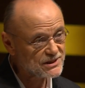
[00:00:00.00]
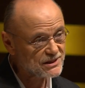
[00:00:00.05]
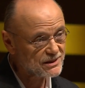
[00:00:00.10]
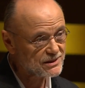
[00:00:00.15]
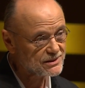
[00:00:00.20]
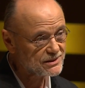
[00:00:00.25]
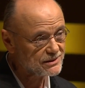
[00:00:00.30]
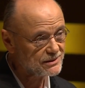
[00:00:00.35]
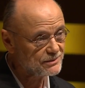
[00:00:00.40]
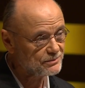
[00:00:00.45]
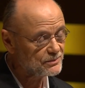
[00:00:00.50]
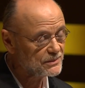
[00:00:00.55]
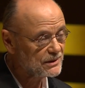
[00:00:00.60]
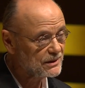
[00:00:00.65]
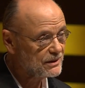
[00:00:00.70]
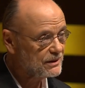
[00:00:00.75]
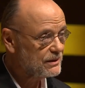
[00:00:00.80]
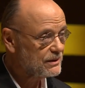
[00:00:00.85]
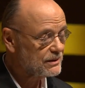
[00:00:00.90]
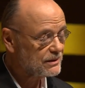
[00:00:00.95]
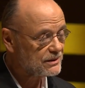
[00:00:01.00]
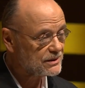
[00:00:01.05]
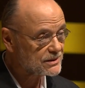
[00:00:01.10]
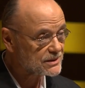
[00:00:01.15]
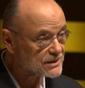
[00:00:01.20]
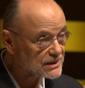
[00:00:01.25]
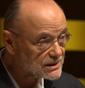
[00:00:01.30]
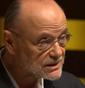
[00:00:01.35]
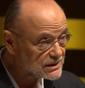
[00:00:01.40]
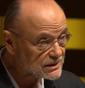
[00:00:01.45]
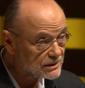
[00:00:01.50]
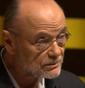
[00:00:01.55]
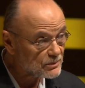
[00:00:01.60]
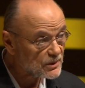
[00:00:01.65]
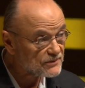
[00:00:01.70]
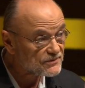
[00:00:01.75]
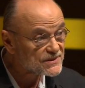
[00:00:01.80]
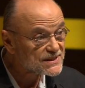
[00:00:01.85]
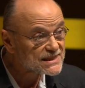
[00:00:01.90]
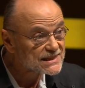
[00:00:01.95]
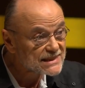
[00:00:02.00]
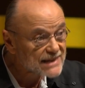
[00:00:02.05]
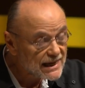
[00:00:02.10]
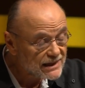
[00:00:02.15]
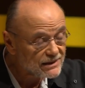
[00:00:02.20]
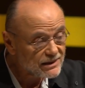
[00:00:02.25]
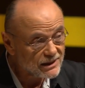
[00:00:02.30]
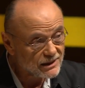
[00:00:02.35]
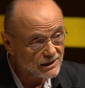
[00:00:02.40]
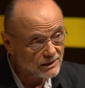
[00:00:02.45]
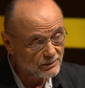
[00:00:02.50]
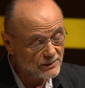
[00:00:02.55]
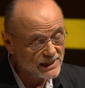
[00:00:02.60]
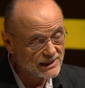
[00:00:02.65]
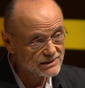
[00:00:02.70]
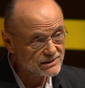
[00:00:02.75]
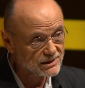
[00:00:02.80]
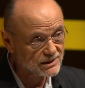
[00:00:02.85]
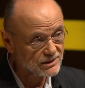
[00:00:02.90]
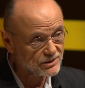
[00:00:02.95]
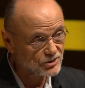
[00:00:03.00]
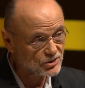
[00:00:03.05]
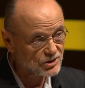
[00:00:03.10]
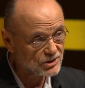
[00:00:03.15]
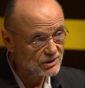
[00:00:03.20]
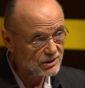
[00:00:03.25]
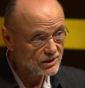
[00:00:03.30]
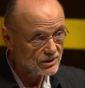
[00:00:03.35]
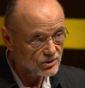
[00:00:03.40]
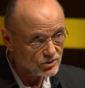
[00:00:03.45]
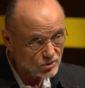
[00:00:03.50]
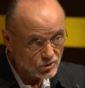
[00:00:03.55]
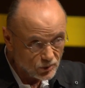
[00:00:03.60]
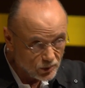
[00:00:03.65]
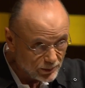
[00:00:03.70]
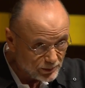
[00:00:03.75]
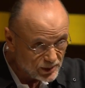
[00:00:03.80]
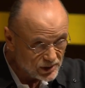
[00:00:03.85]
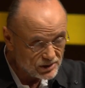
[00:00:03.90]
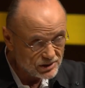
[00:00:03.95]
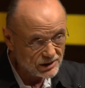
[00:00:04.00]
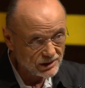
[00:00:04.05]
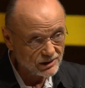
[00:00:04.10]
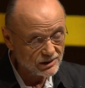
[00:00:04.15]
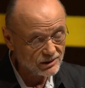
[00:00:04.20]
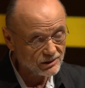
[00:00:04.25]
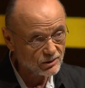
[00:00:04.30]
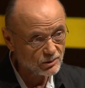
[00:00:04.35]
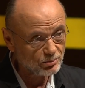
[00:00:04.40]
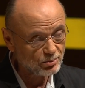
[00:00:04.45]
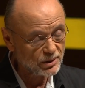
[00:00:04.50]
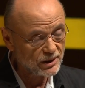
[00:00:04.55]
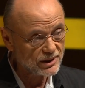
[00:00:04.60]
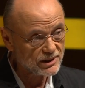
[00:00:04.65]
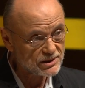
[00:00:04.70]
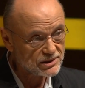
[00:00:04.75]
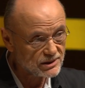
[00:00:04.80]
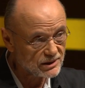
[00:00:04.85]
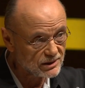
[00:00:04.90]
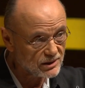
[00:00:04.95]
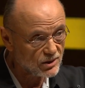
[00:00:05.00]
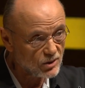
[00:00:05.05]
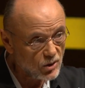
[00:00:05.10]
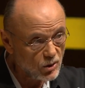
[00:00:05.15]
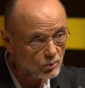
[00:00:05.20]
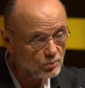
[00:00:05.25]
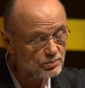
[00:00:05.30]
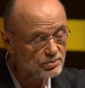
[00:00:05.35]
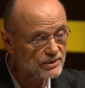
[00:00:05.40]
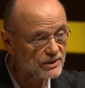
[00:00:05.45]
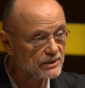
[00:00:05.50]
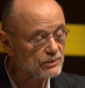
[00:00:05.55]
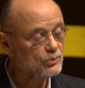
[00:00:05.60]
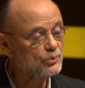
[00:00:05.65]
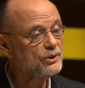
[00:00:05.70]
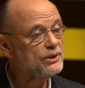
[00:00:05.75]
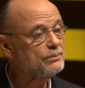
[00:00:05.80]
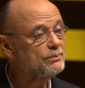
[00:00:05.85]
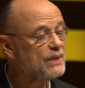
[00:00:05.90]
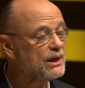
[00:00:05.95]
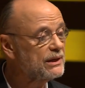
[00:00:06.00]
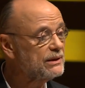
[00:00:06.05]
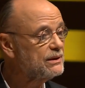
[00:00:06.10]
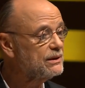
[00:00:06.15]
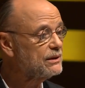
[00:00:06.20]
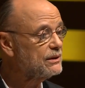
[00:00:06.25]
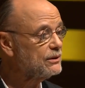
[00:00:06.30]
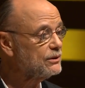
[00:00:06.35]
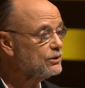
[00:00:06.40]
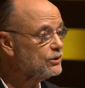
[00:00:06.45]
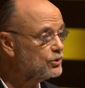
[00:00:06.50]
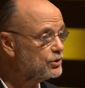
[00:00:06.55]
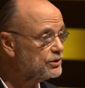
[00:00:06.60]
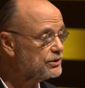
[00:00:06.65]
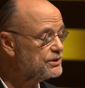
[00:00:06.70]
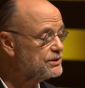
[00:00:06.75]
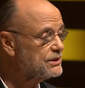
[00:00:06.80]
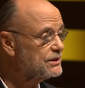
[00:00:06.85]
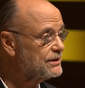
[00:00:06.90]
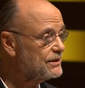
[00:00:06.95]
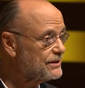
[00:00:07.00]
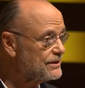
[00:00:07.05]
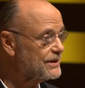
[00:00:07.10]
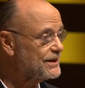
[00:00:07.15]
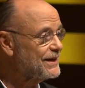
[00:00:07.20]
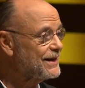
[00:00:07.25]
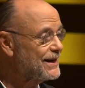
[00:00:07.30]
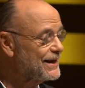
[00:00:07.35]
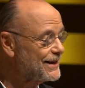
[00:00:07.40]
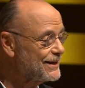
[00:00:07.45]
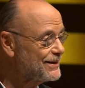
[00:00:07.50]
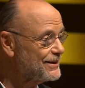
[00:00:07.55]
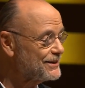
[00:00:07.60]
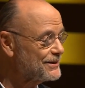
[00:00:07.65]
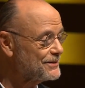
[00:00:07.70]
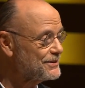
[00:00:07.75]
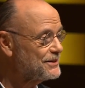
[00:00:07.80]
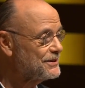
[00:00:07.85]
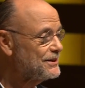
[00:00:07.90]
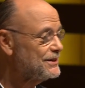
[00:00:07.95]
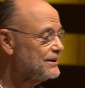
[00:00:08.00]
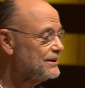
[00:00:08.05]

system, the system of sending a message to a particular place in the hope that we might alert the alien